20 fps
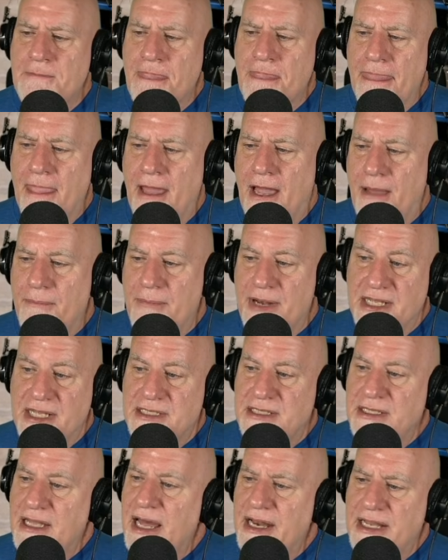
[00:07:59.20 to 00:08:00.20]
but
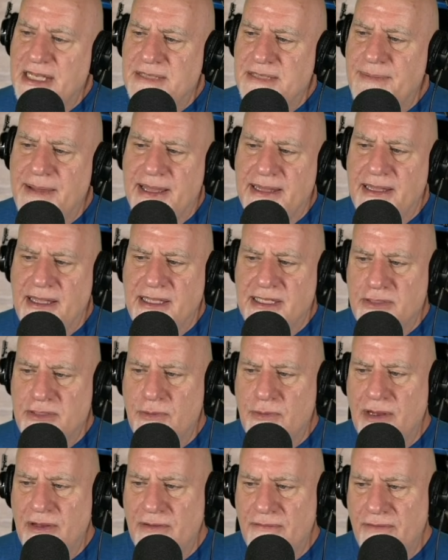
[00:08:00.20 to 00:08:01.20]
it's not expecting
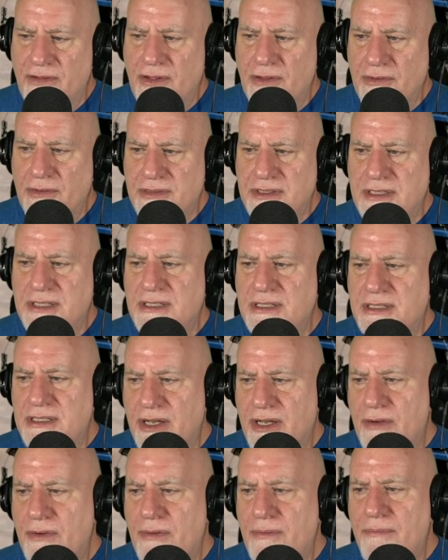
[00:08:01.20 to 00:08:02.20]
12 volts.
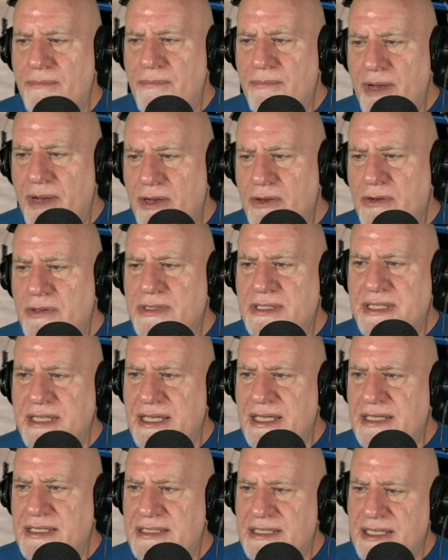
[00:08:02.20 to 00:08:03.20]
So most
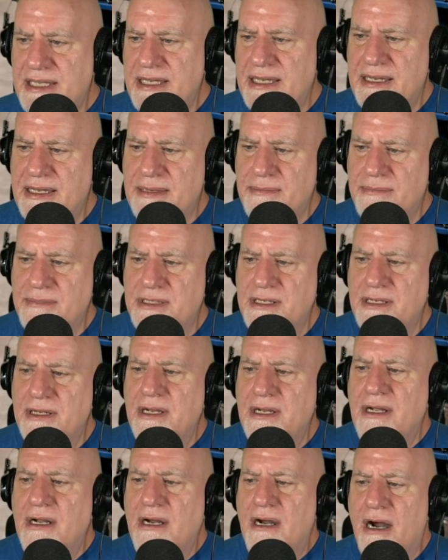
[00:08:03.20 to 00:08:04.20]
ECMs
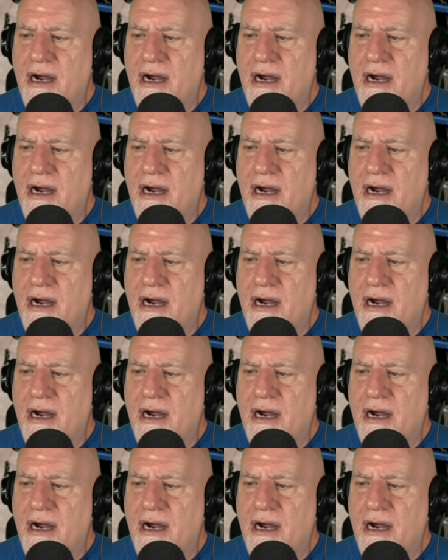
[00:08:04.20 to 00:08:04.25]
are